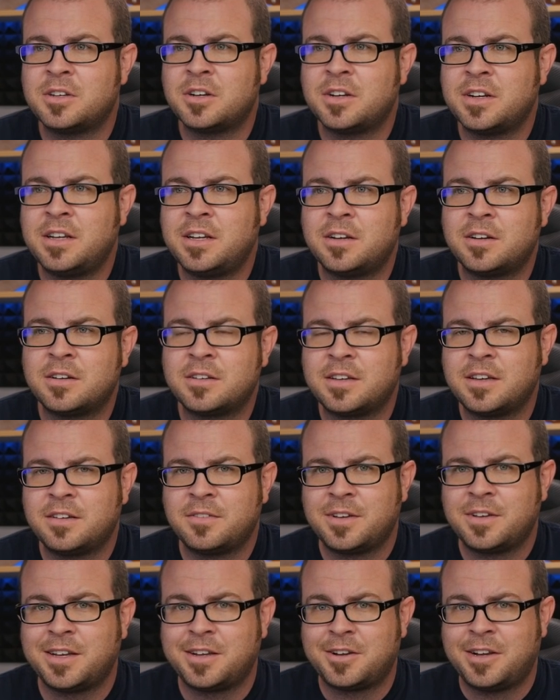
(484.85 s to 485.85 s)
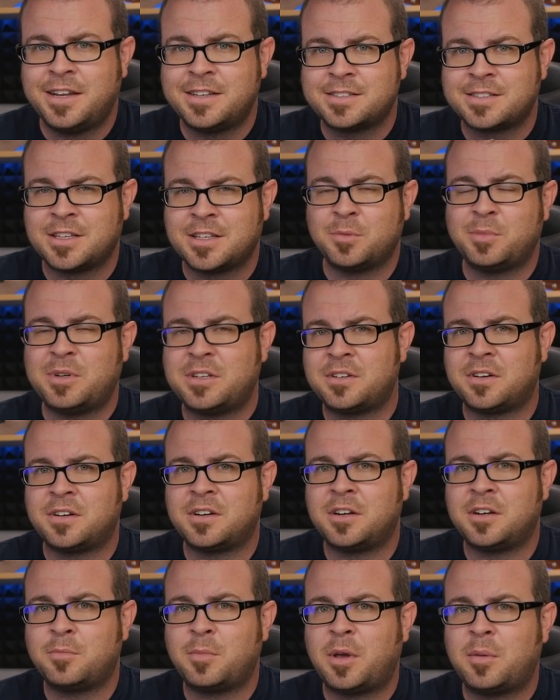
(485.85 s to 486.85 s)
dirtier, get, get, your hands a little bit
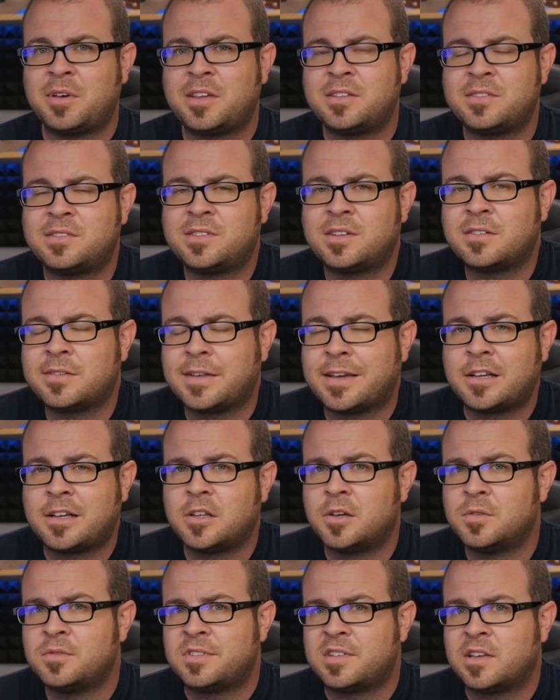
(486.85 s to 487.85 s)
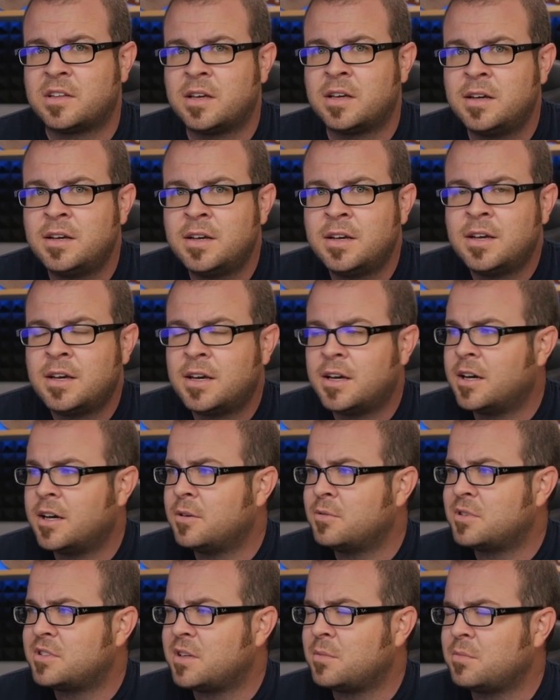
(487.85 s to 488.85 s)
dirtier, maybe consider like Clonezilla, uh,
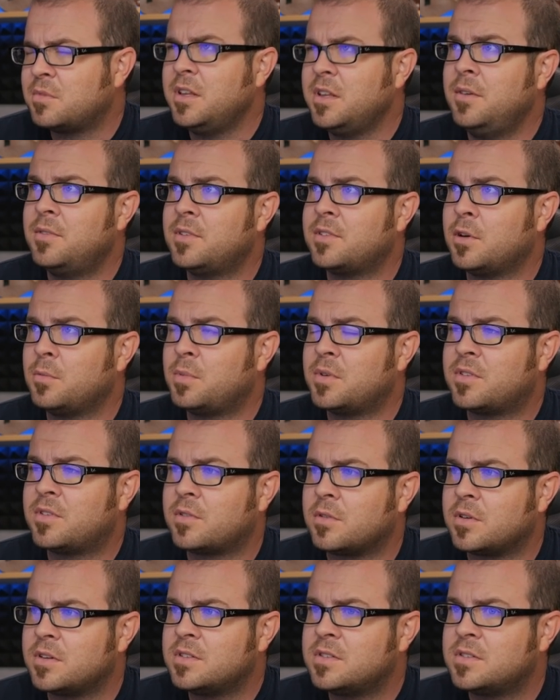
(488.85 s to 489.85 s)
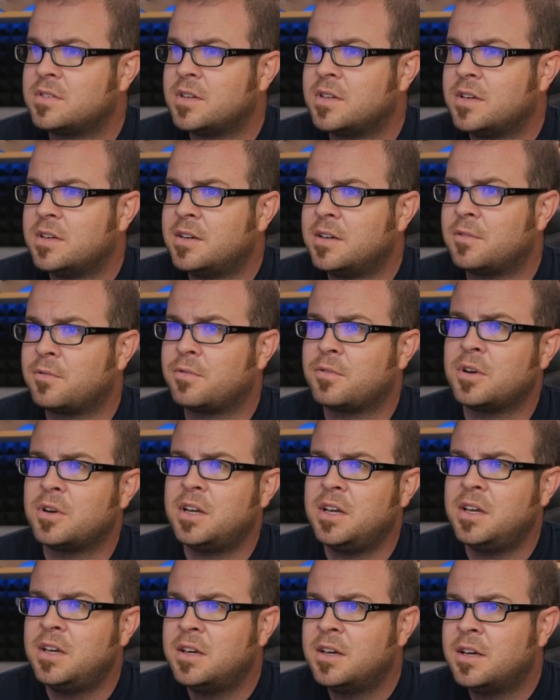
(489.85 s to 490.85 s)
which I believe is open source and
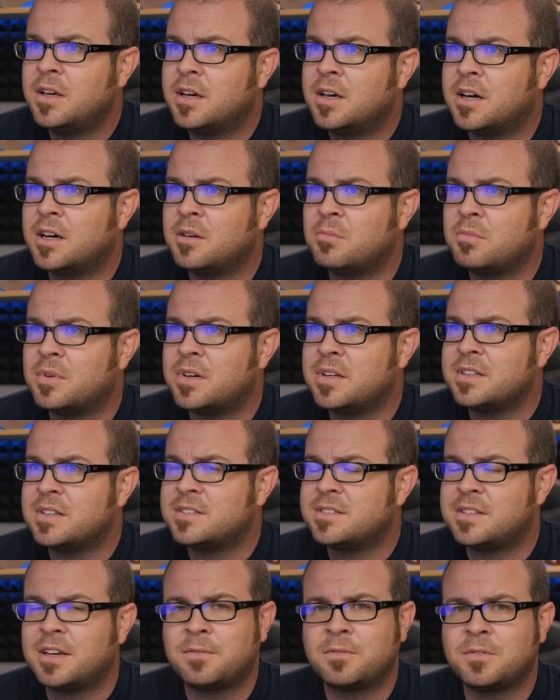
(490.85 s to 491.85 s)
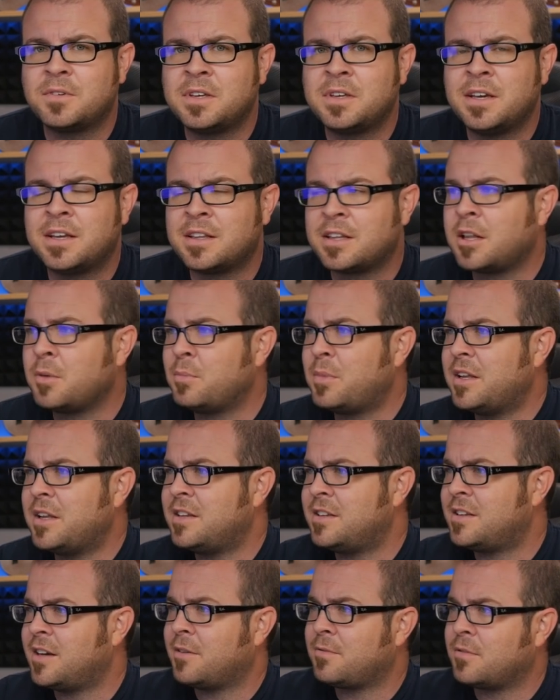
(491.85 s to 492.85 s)
free, um, but it's definitely a little
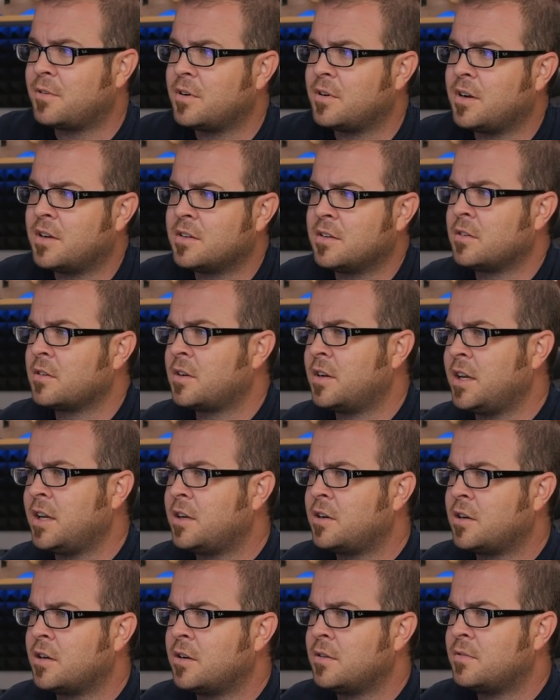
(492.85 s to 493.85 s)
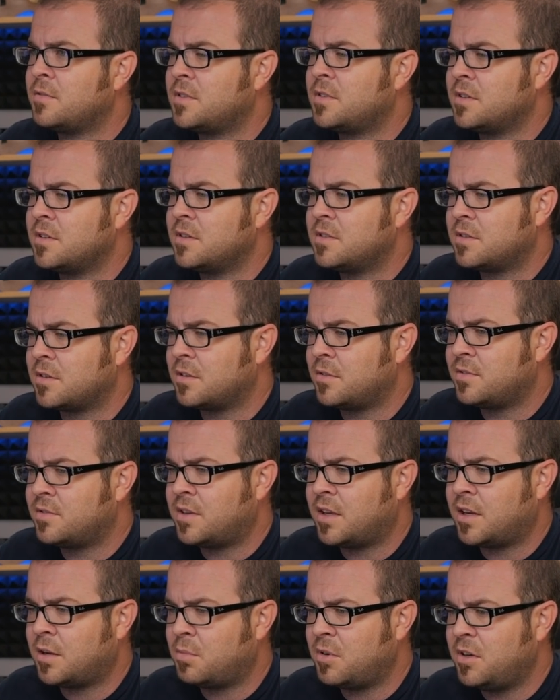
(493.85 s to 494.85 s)
bit tougher on the learning curve to sort of
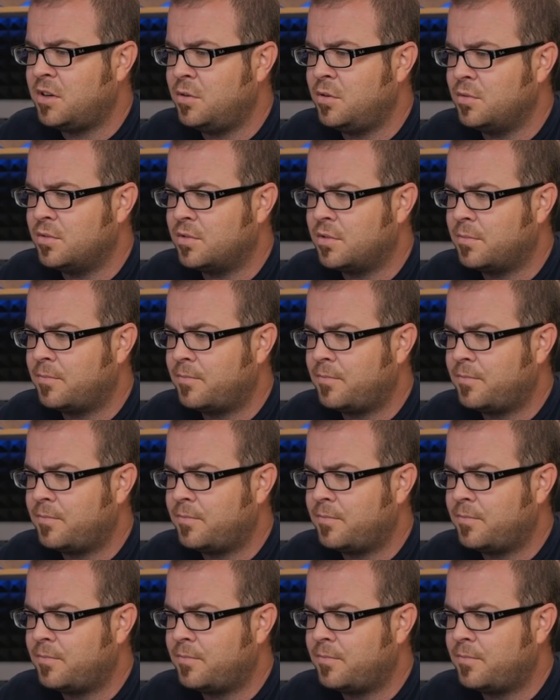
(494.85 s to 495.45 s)
set up and use.